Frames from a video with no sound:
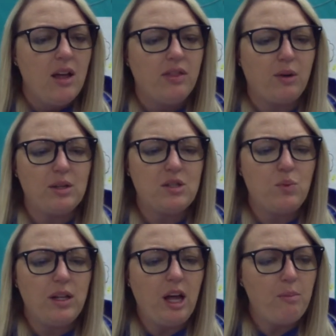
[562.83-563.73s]
There was
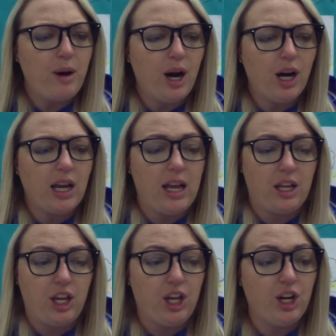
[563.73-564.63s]
willow bark
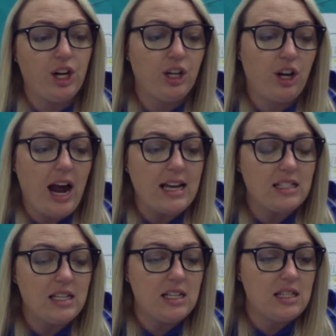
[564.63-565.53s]
and cured
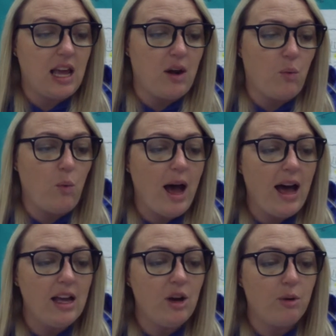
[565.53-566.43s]
grasses and
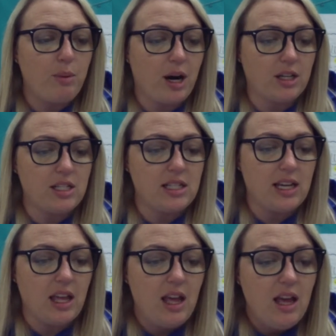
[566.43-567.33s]
wild
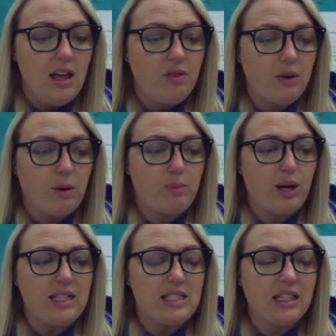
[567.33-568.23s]
parsley. There were
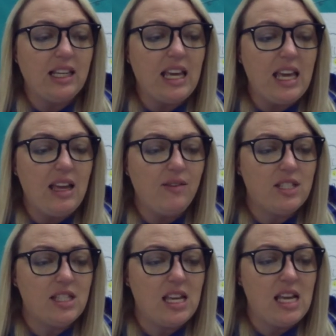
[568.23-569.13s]
pressed
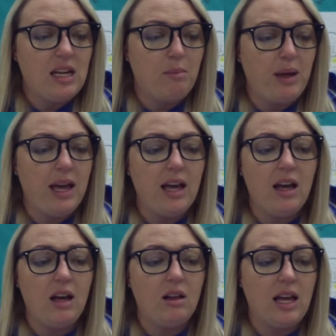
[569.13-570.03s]
leaves, thin and
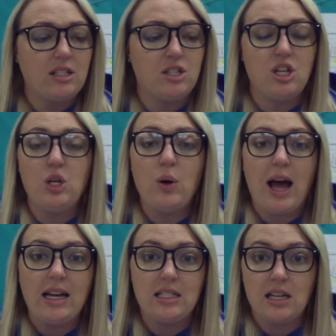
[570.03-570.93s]
pale as new
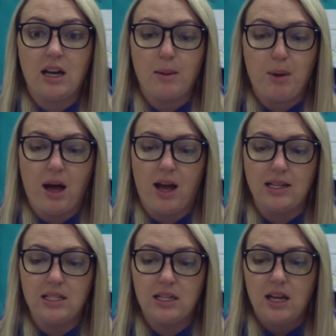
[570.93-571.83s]
ice on a
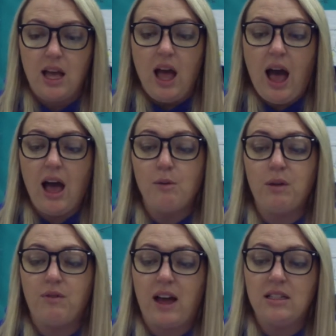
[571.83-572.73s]
pond. "I hope
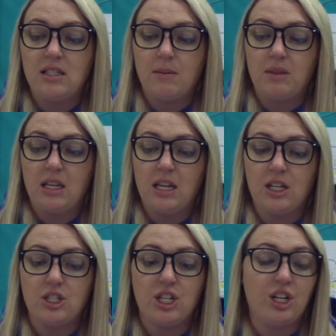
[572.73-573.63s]
you find something
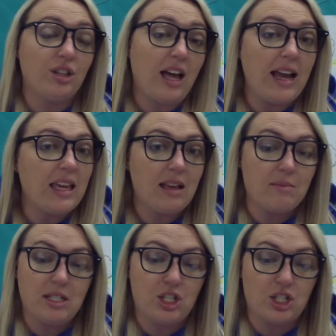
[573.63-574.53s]
here to your liking,
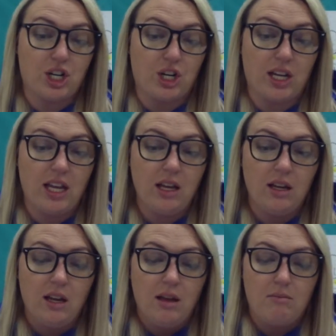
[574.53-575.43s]
Mr. Turkey,"
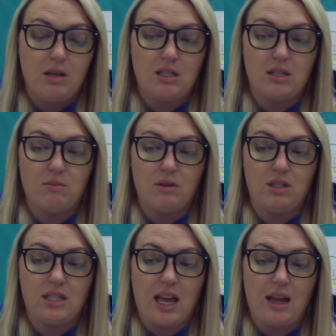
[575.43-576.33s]
Mrs. Moose
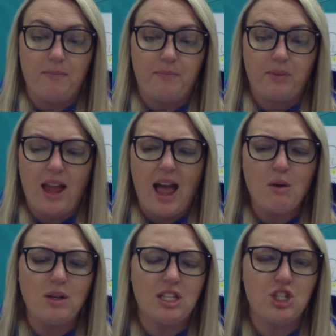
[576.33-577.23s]
said. "I
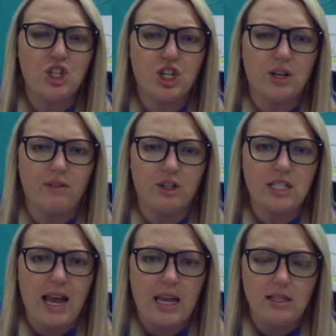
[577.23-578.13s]
wasn't sure of your
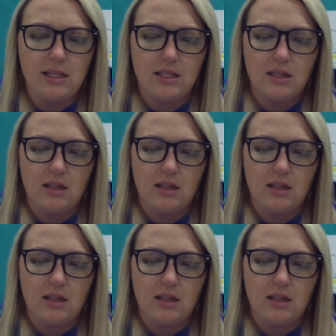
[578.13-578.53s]
taste."